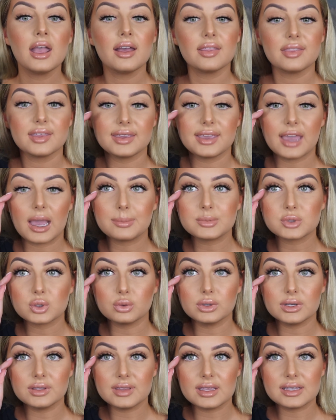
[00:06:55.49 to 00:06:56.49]
The gaps
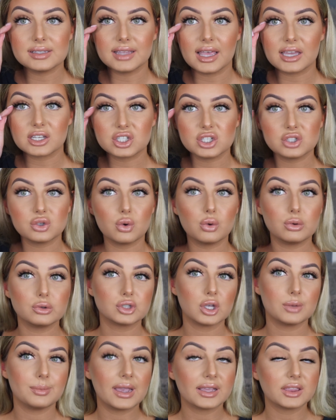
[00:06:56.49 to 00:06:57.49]
in these lashes
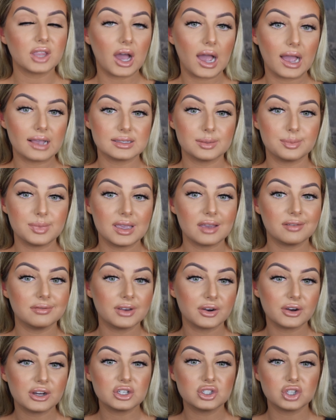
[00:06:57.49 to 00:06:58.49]
also make the eyes appear
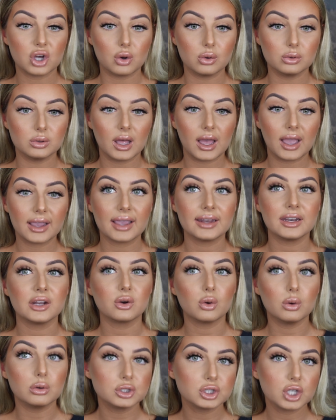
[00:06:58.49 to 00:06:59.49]
very doll-like, and it
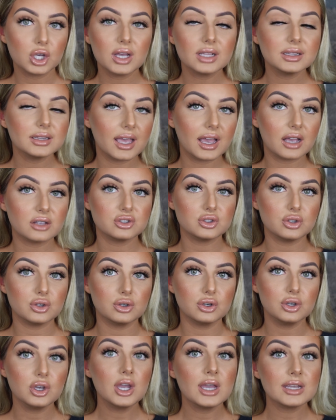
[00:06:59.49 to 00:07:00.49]
also allows
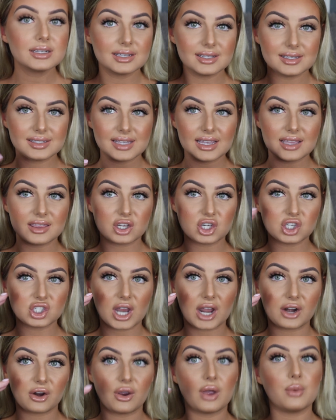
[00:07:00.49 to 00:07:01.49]
you to see the
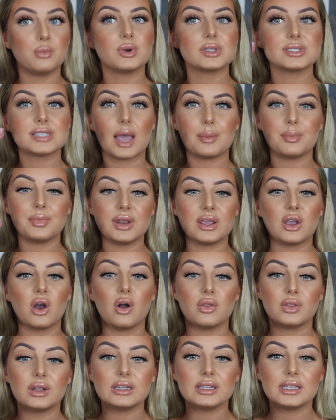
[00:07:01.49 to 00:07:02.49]
shadow and what's happening
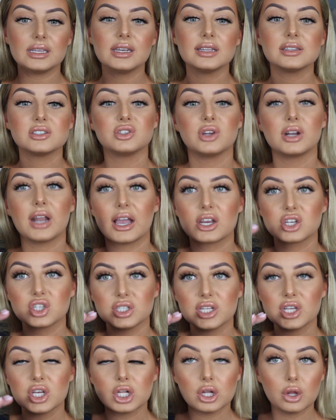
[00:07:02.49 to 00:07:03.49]
on the lid. It's not
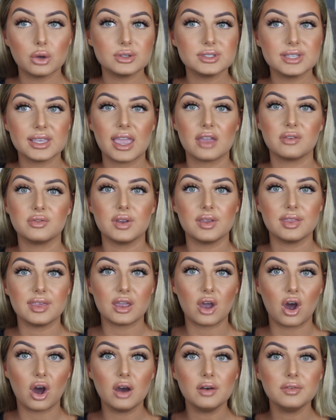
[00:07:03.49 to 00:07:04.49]
actually closing
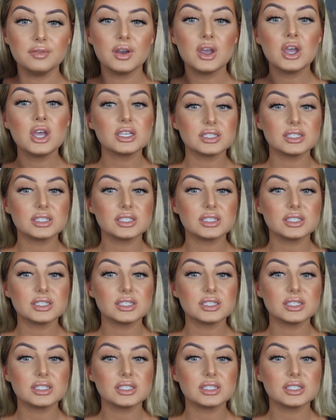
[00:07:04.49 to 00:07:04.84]
everything off.